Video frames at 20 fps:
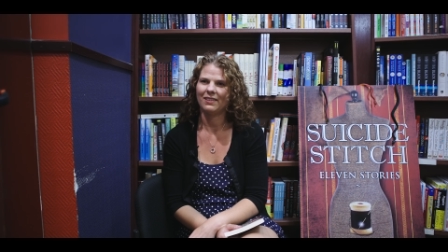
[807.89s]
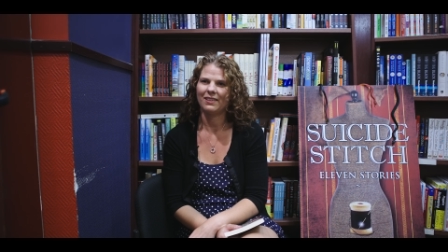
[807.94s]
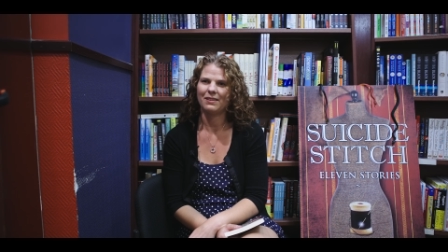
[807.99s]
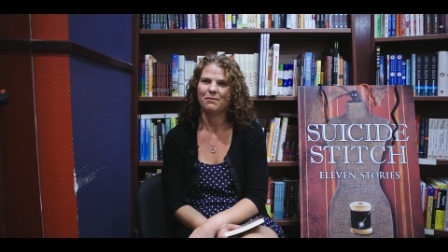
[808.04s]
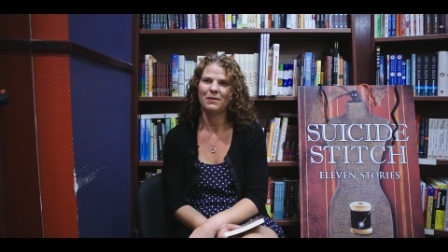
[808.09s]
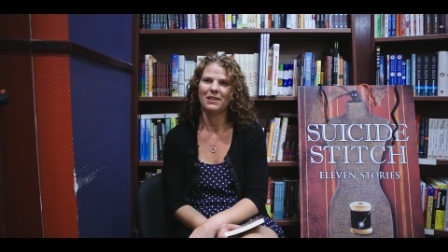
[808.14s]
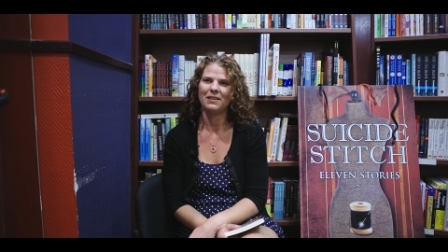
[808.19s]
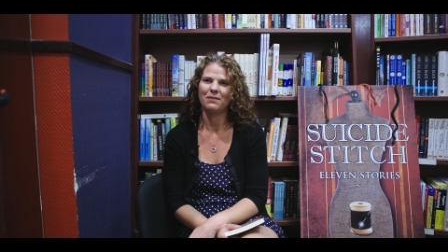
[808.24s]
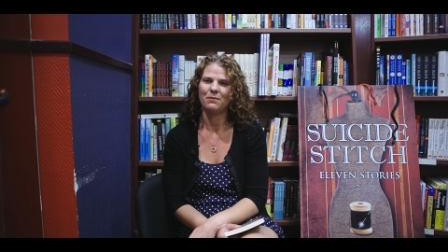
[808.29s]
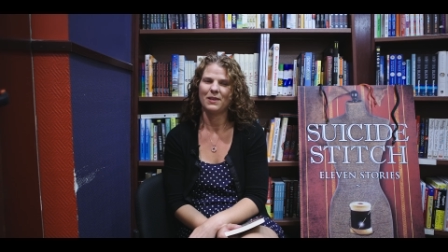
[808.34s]

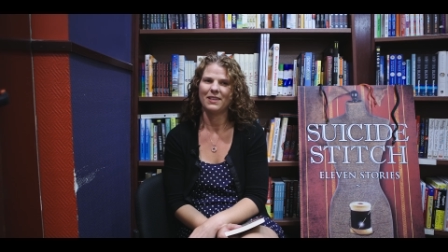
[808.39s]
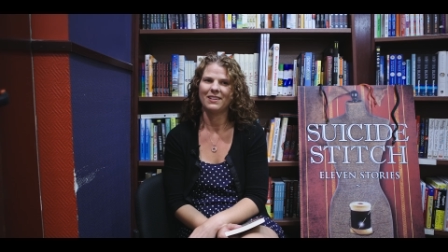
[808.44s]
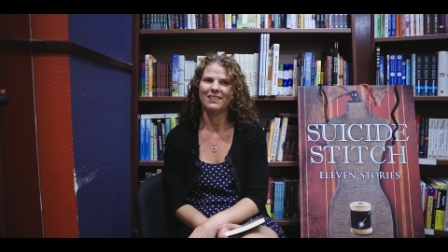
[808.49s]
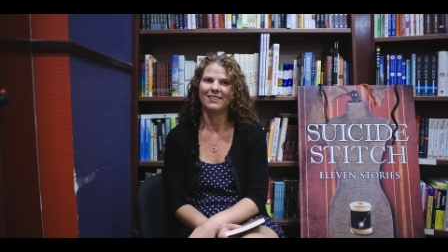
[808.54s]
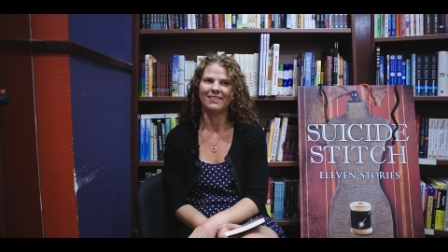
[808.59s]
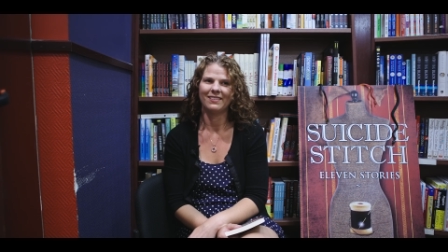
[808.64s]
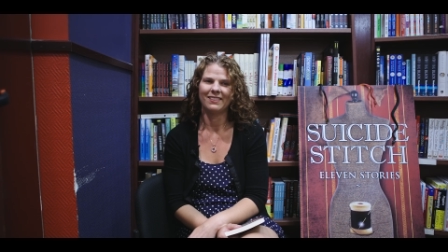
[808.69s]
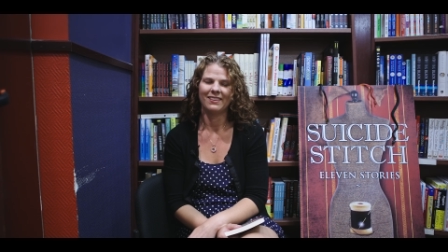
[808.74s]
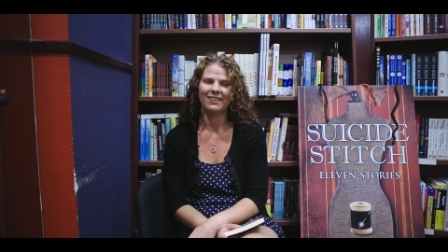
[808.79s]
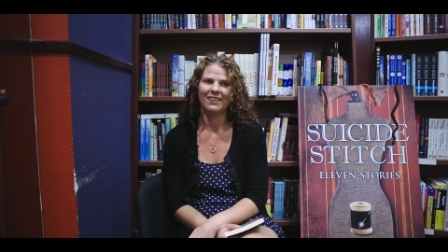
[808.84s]
I
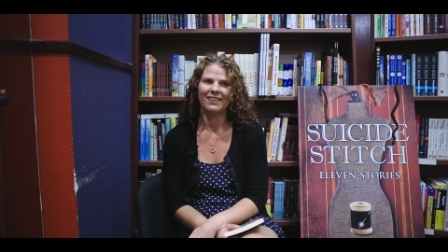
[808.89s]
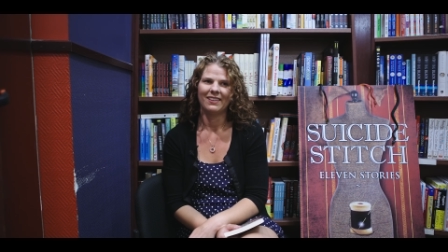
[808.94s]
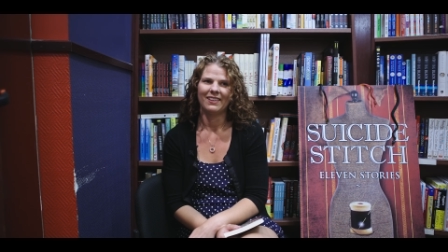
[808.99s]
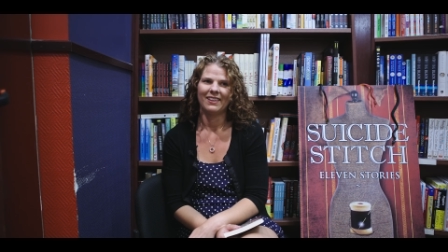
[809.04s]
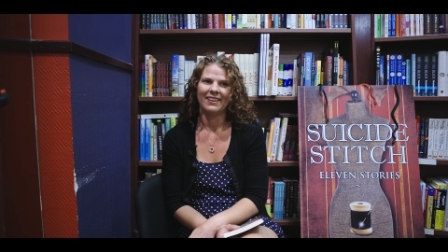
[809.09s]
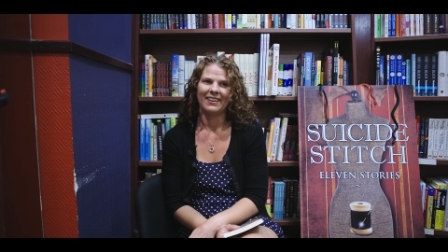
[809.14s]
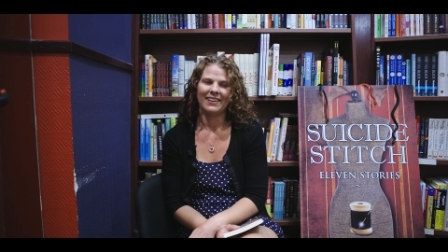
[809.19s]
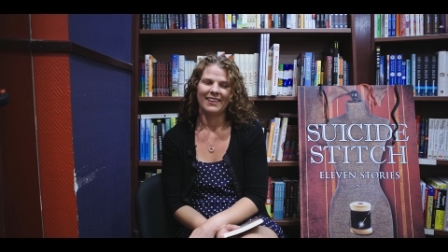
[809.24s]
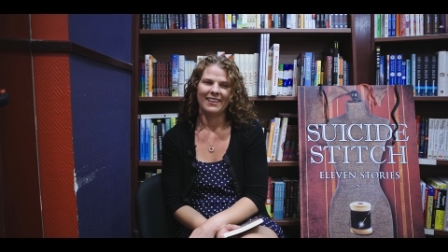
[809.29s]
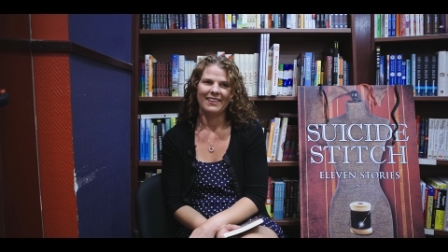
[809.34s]
mean,
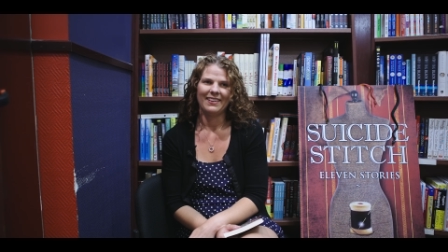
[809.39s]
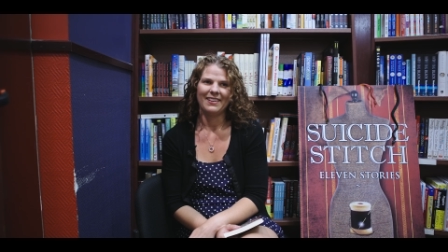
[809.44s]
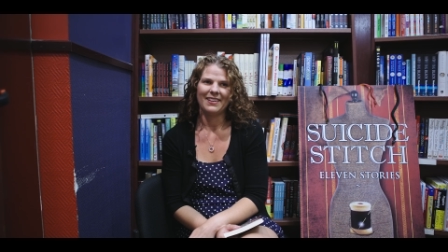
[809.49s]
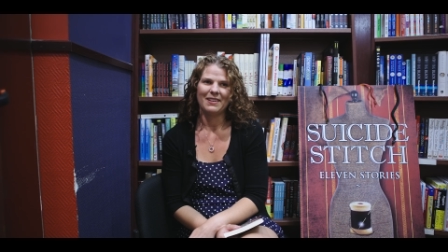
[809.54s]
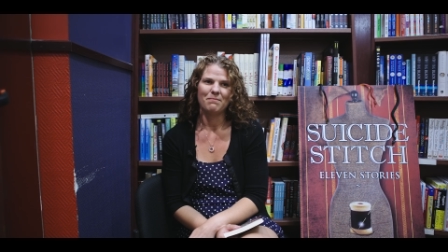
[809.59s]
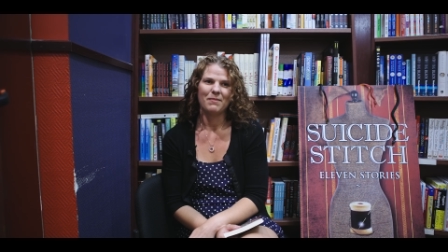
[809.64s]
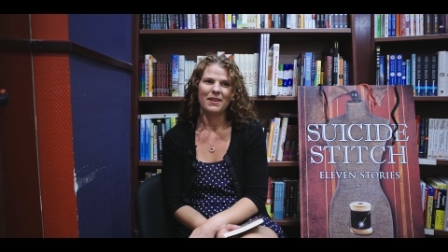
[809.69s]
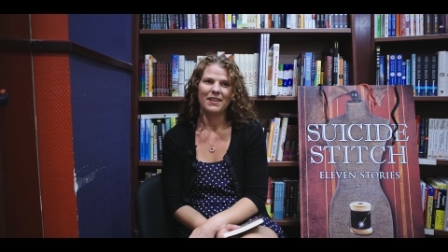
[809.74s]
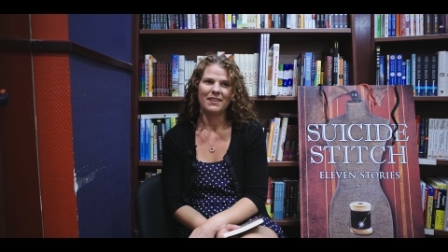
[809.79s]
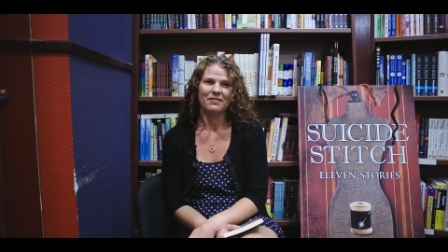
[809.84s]
it
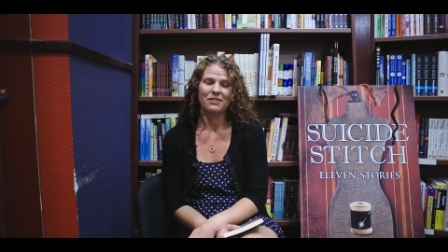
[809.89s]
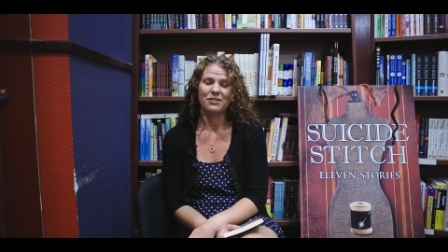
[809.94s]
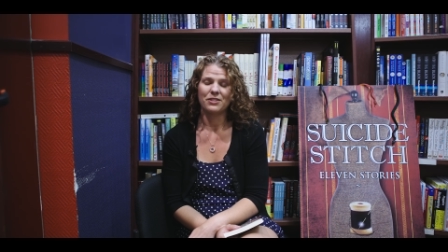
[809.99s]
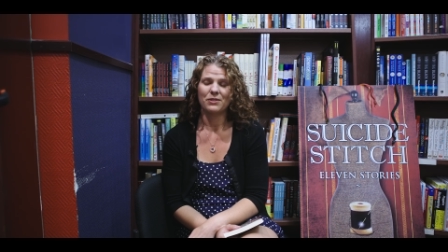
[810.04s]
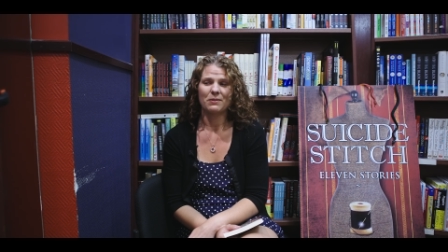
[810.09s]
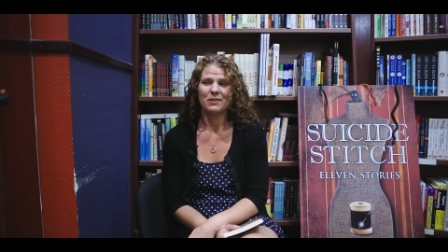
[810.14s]
can make us show